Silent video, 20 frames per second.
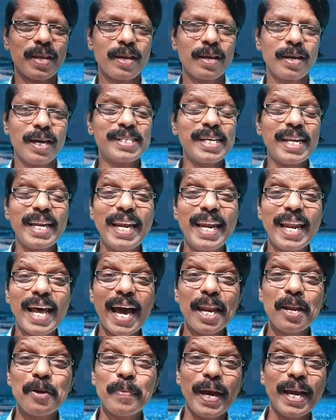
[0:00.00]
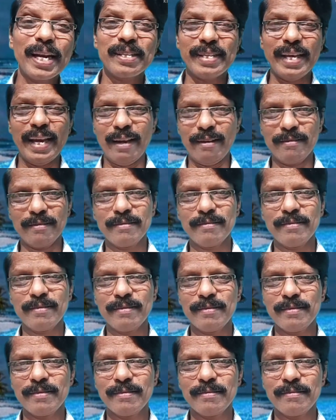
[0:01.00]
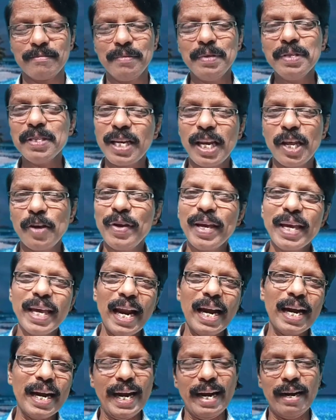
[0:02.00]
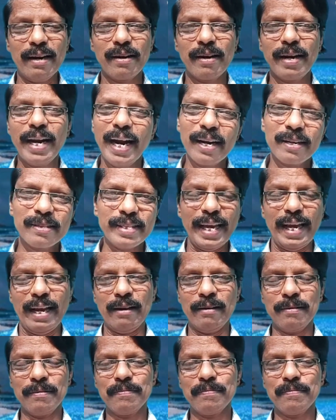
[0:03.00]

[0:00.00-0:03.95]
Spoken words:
It's an inanimate thing. Means living and dead thing.